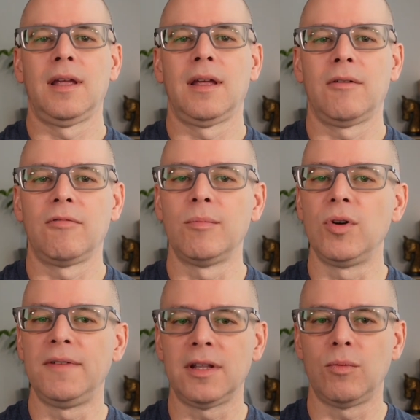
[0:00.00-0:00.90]

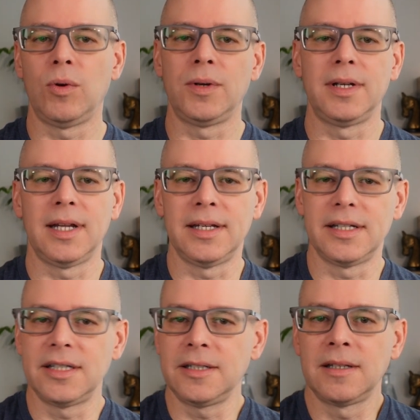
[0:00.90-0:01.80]
removing the wounded
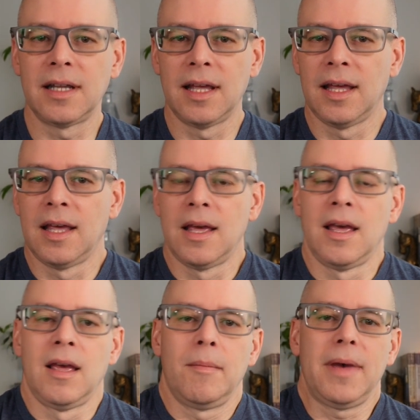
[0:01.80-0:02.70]
condition.
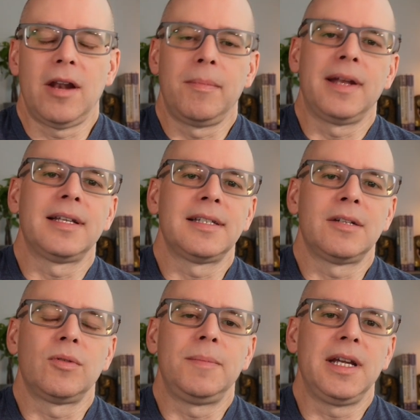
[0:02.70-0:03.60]
Battle
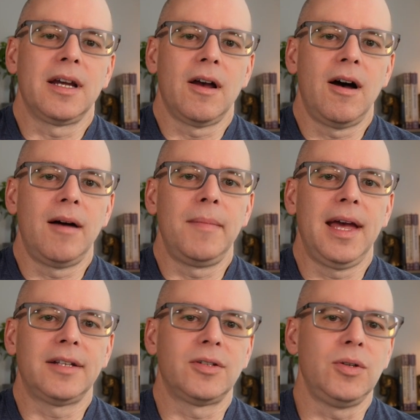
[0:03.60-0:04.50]
medicine would be in
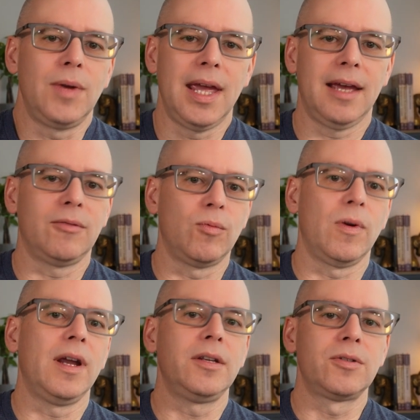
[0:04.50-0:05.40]
combat, so you can't
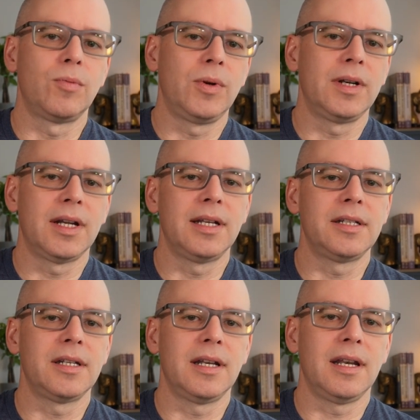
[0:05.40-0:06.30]
raise your wounded
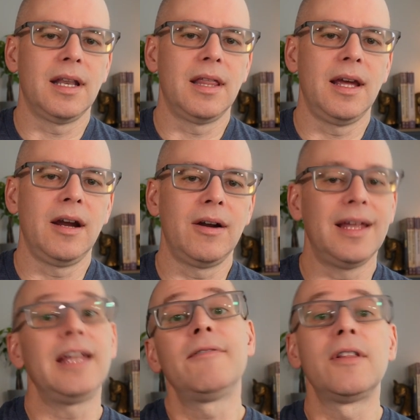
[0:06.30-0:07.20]
condition there,
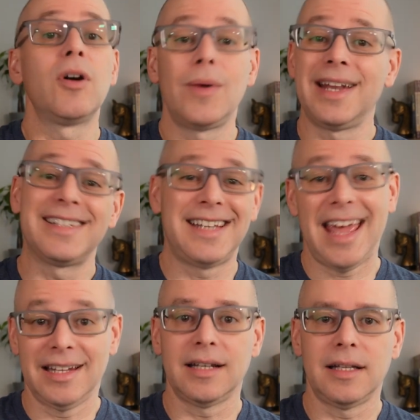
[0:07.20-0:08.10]
even though it is
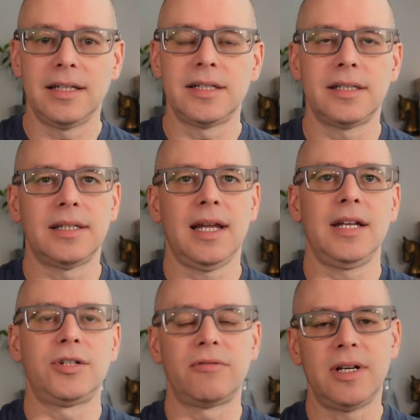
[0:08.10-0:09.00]
technically just a
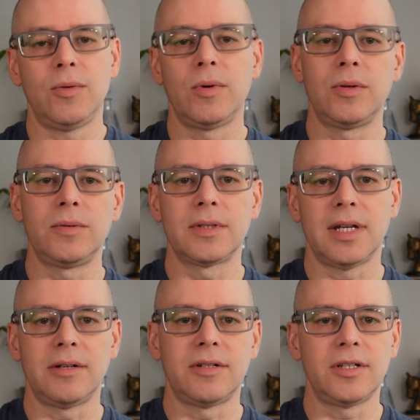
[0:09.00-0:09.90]
treat wounds
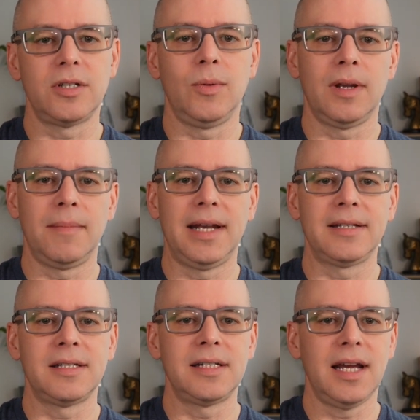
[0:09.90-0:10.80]
and you're just doing a
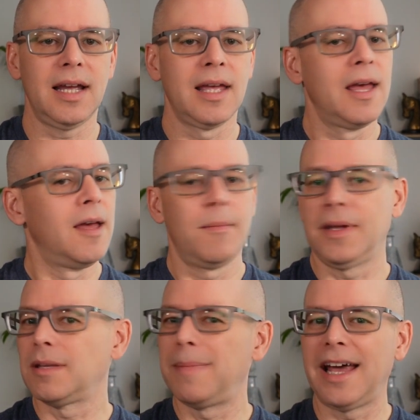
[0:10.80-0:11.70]
medicine check,
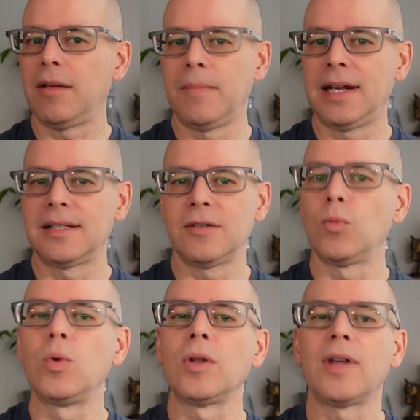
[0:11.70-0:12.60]
but the battle medicine
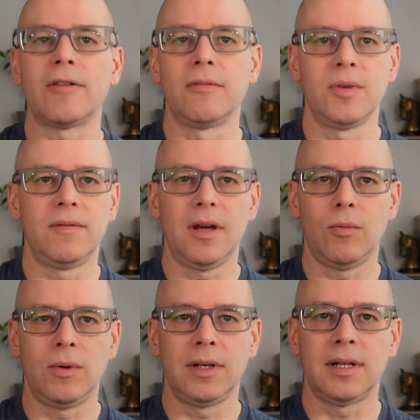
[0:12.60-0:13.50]
will not remove that
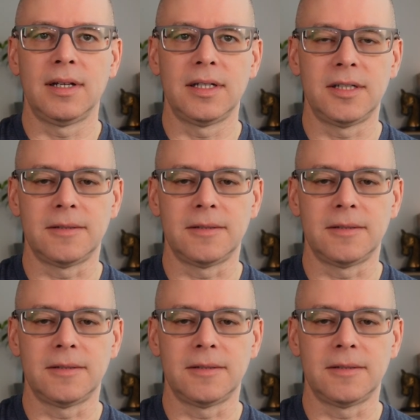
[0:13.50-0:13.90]
wounded condition.